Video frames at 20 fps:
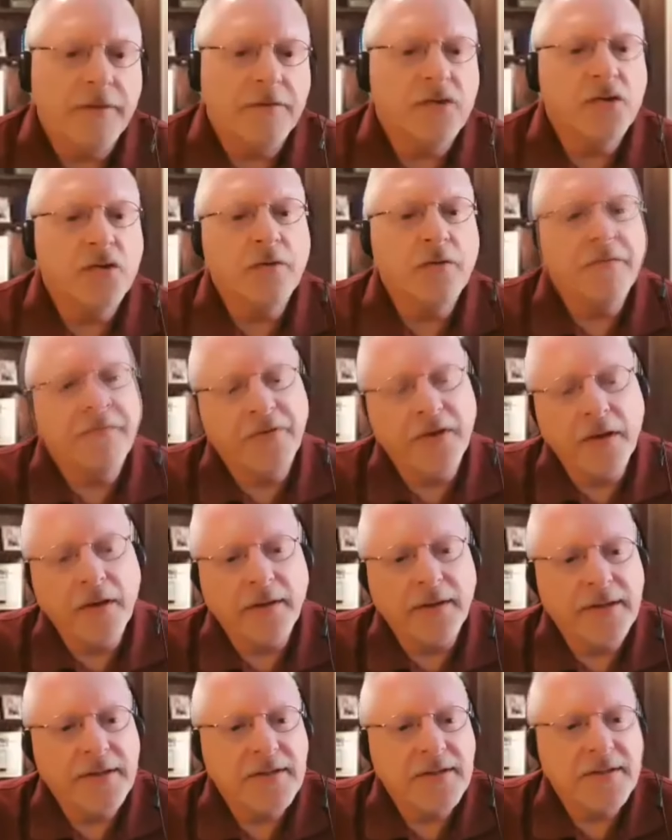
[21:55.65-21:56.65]
the two
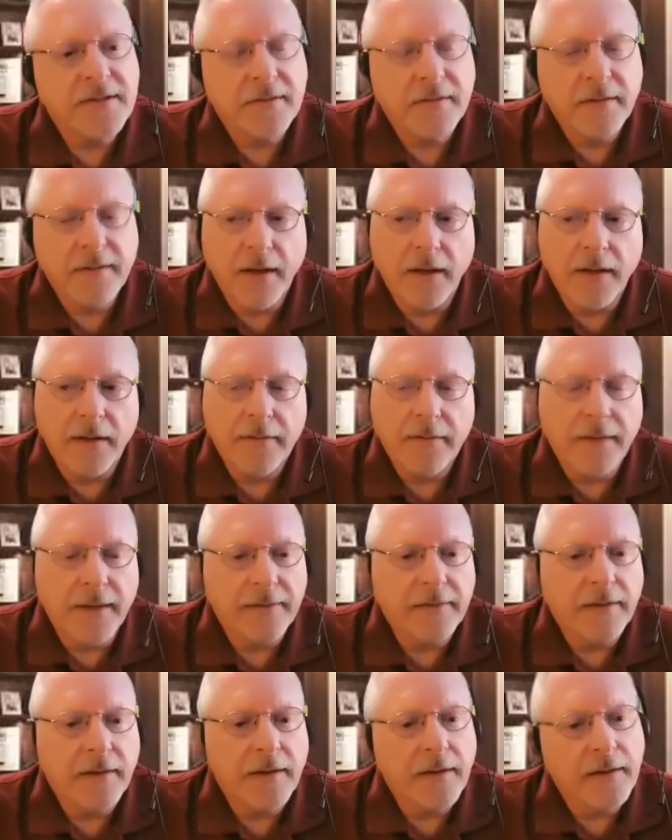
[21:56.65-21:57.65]
feelings that
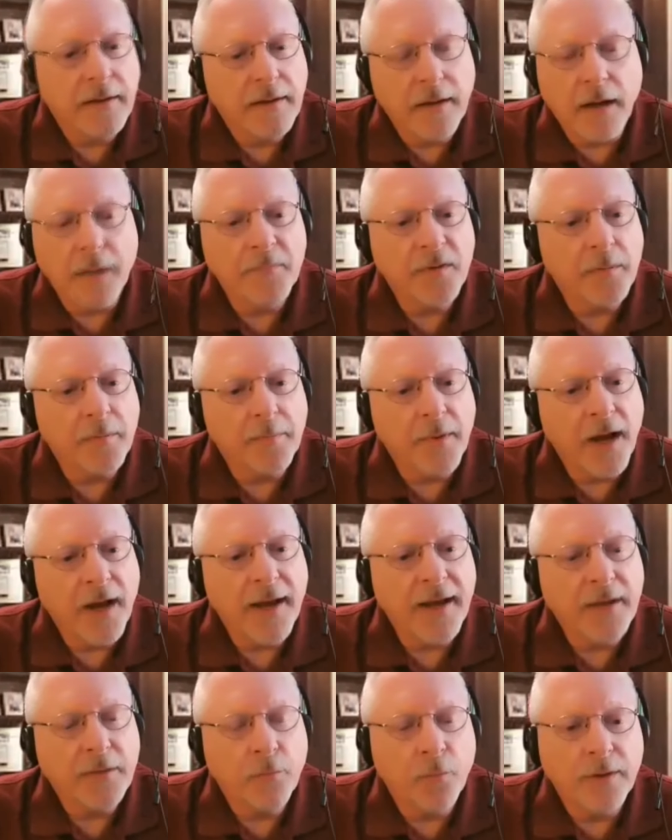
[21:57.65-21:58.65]
that come to
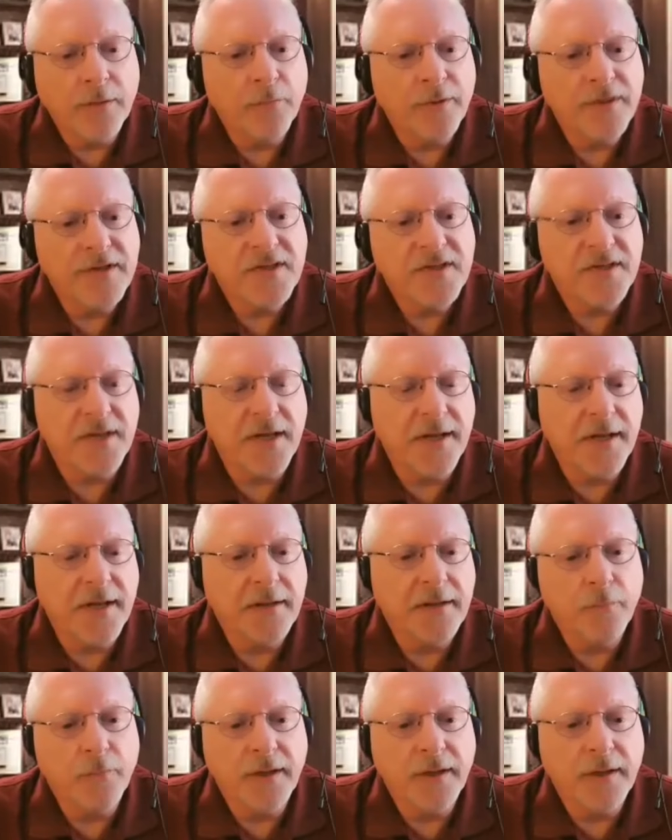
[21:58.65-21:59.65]
mind when we sin
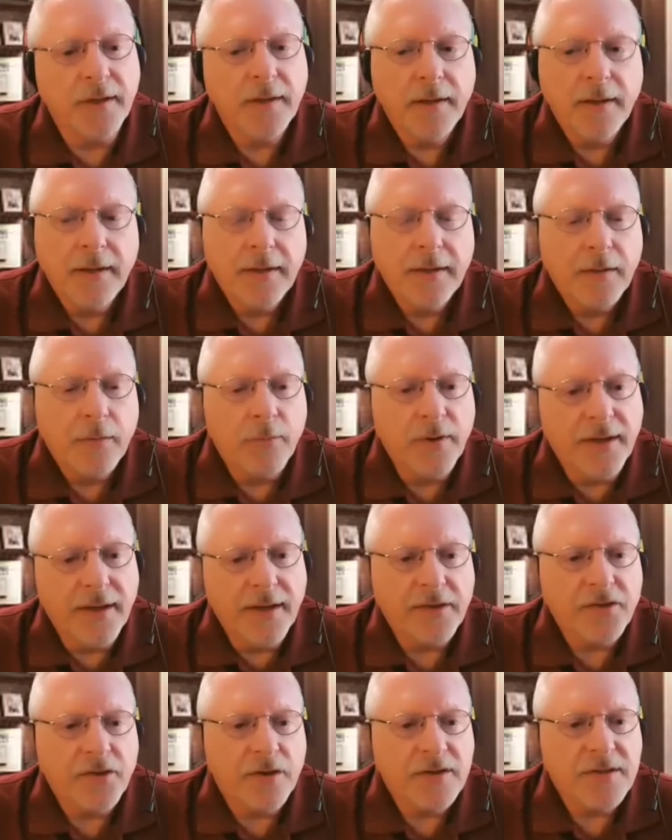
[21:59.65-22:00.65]
and we we
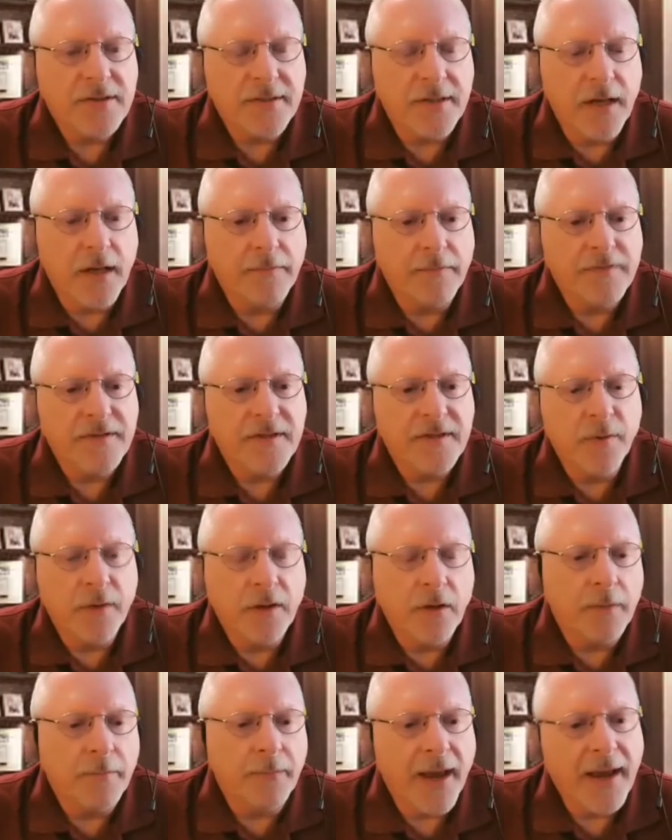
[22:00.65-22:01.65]
catch ourselves and we
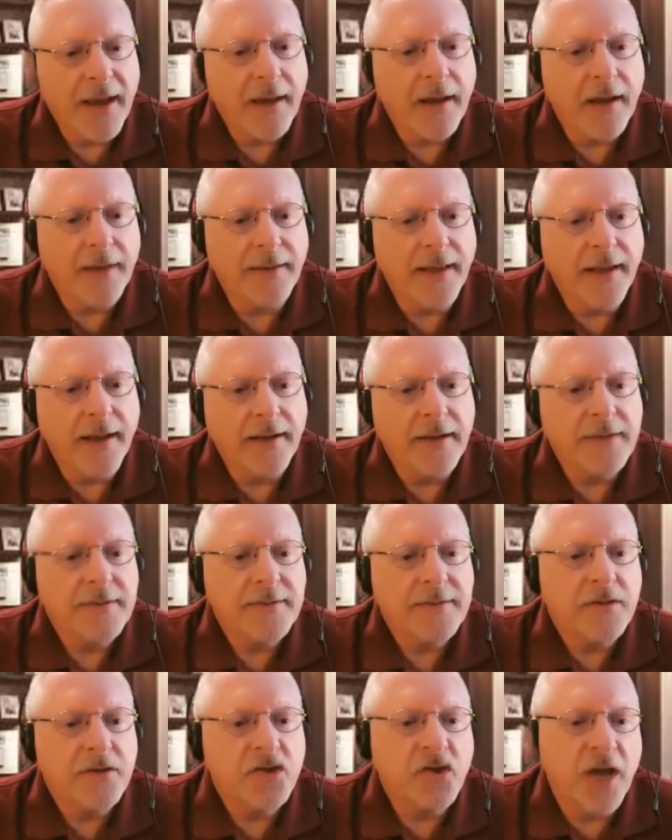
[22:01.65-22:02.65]
look back on that
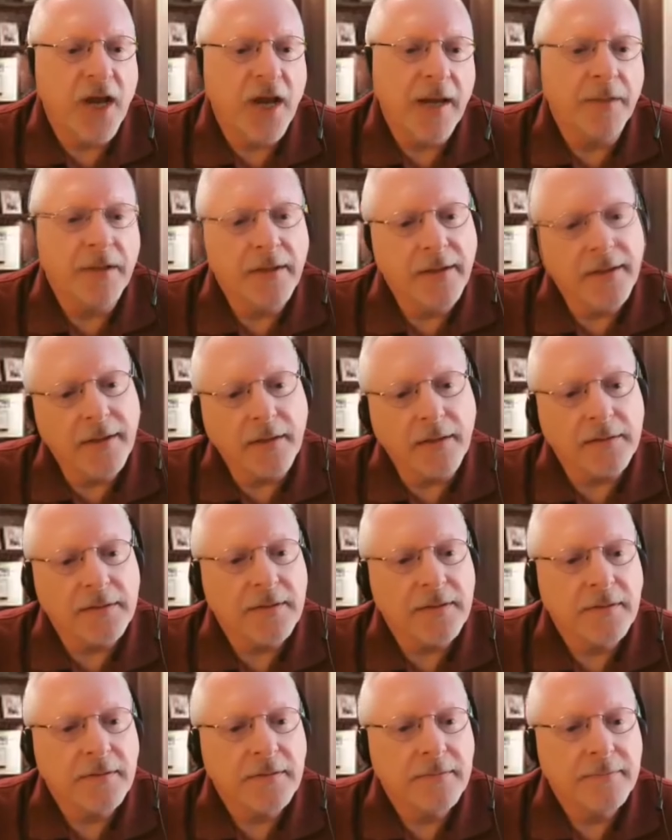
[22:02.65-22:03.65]
it's shame and guilt